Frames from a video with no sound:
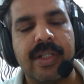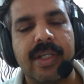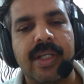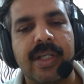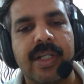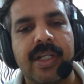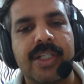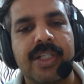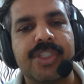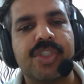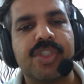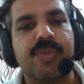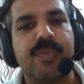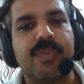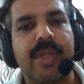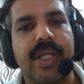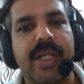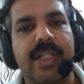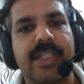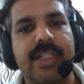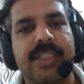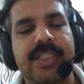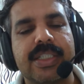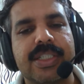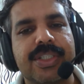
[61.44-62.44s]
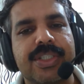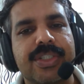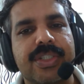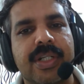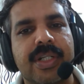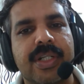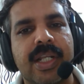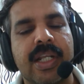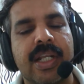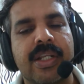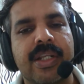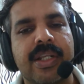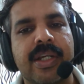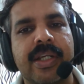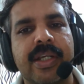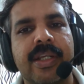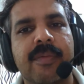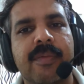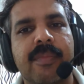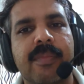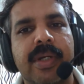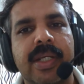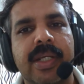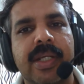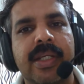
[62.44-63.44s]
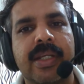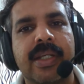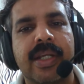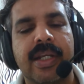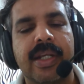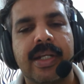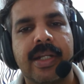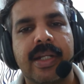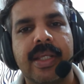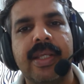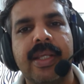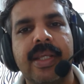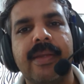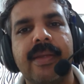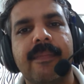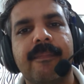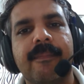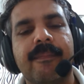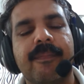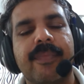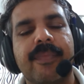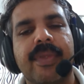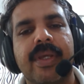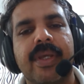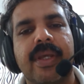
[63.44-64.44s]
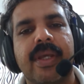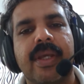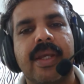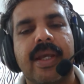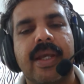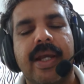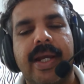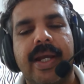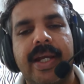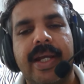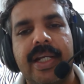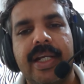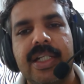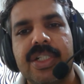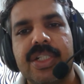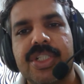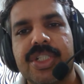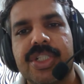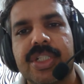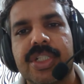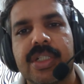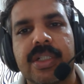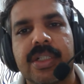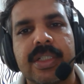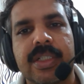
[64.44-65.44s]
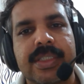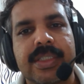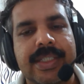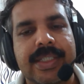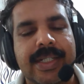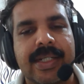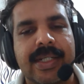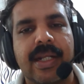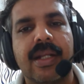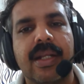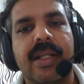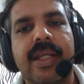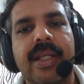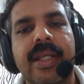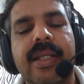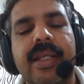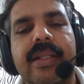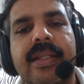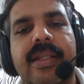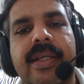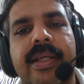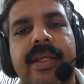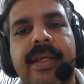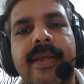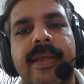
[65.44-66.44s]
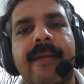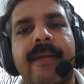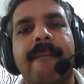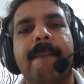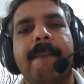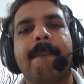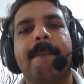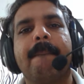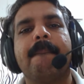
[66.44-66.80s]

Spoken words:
e raised to minus delta E by kt. And secondly, the